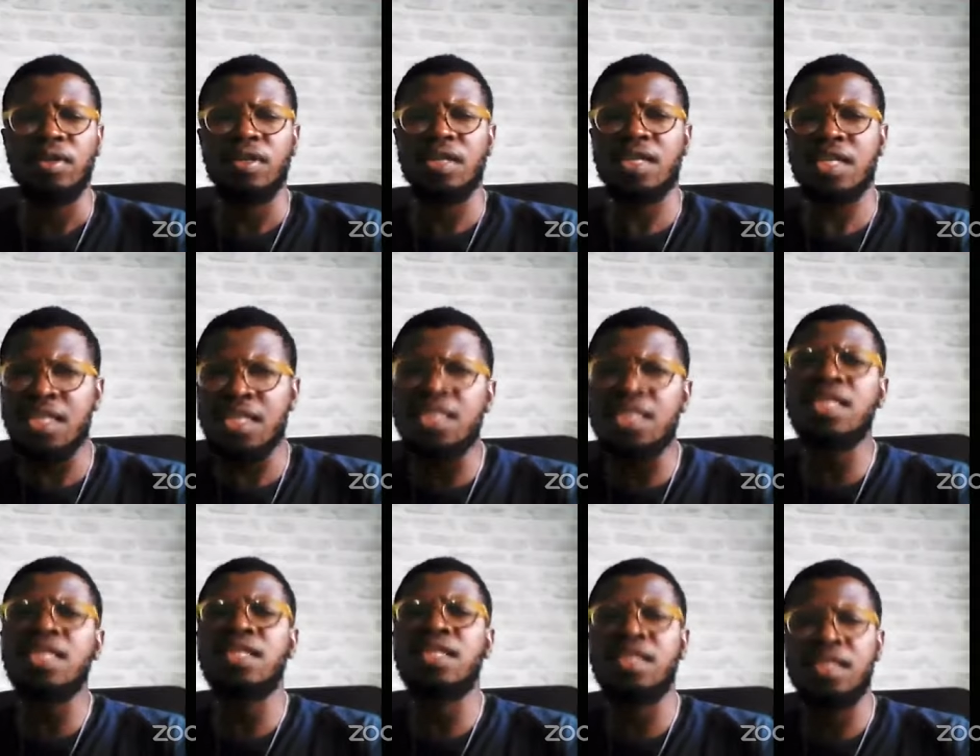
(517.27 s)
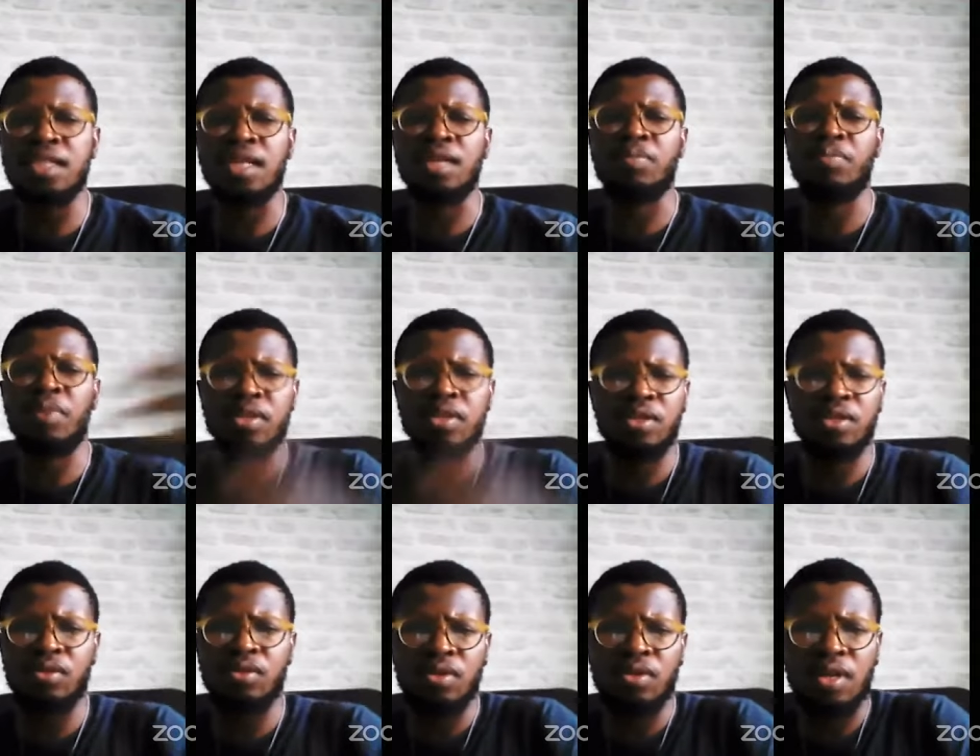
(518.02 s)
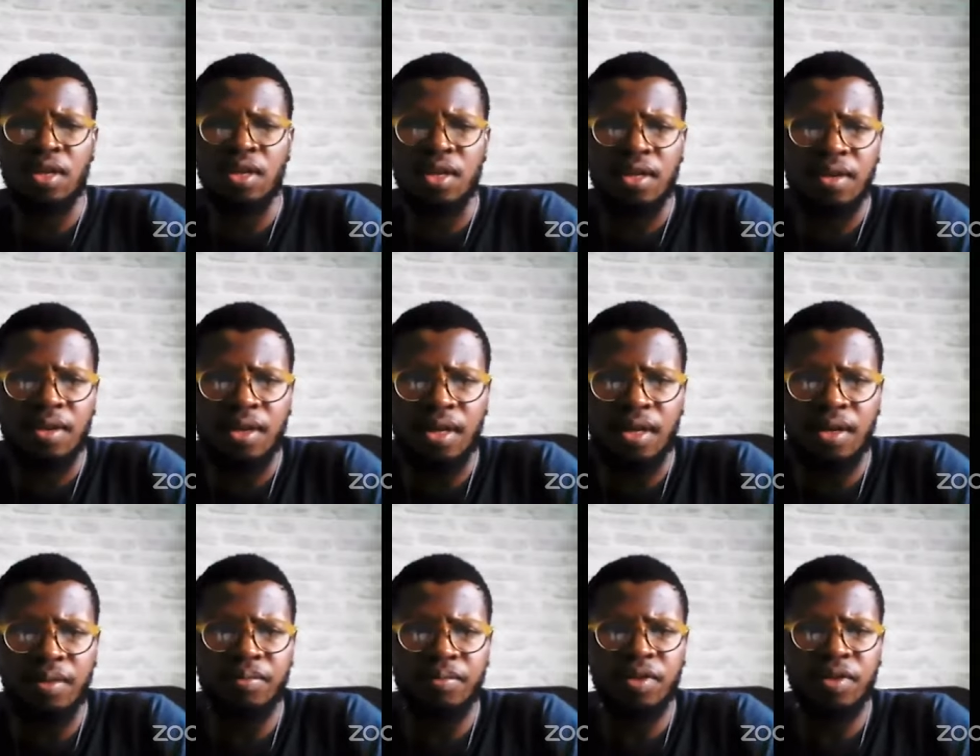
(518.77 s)
resist that particular
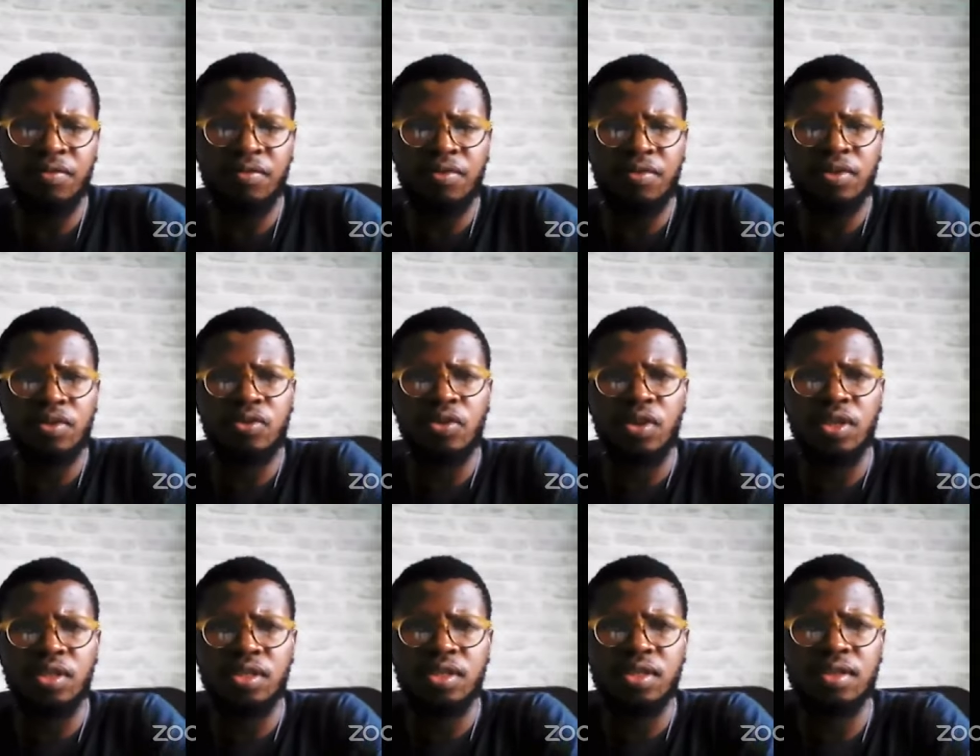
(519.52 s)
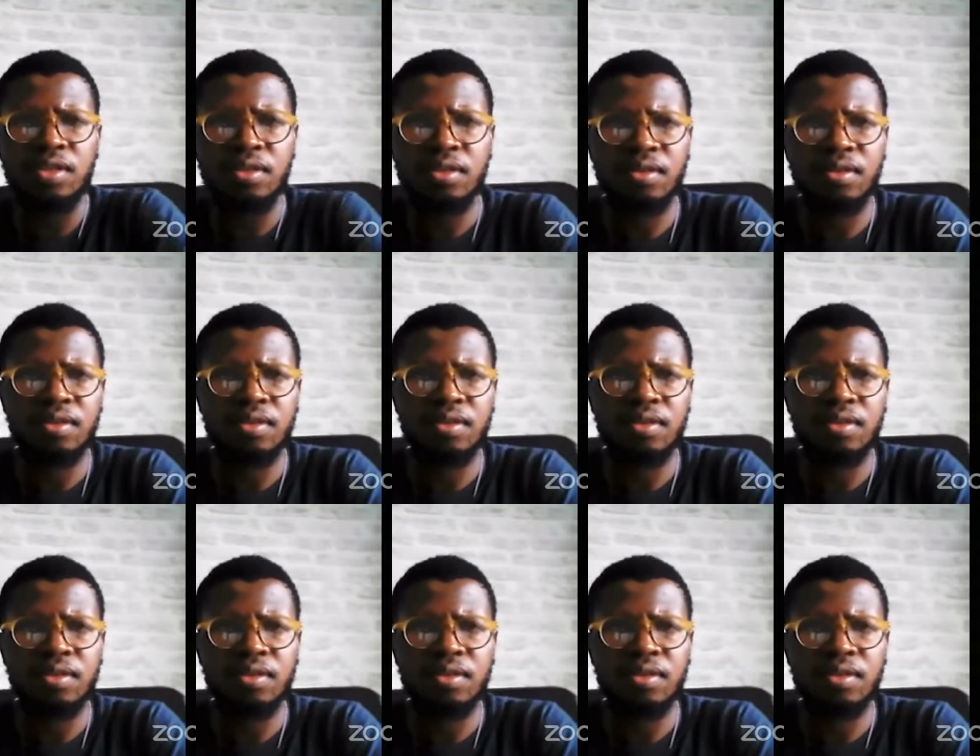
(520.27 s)
um, infiltration?